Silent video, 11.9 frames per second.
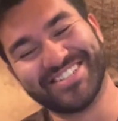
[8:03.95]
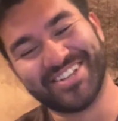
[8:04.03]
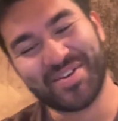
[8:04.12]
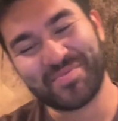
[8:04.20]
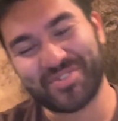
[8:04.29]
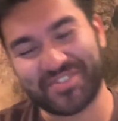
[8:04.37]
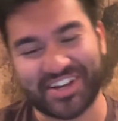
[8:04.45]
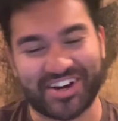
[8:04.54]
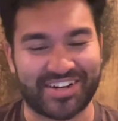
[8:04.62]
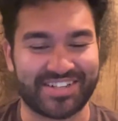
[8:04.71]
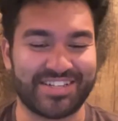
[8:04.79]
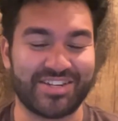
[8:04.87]
Moving
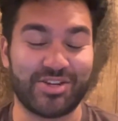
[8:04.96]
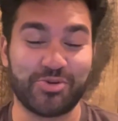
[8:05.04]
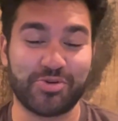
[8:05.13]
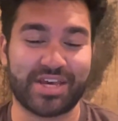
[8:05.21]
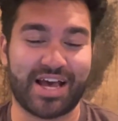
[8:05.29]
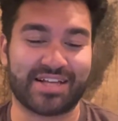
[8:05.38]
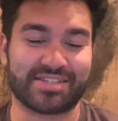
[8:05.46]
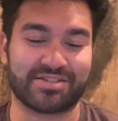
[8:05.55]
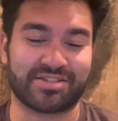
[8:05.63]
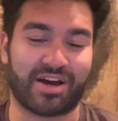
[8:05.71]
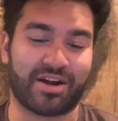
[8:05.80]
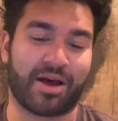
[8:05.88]
on. Newcastle,
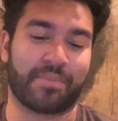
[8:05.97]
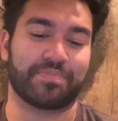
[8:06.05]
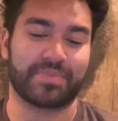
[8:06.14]
Tottenham.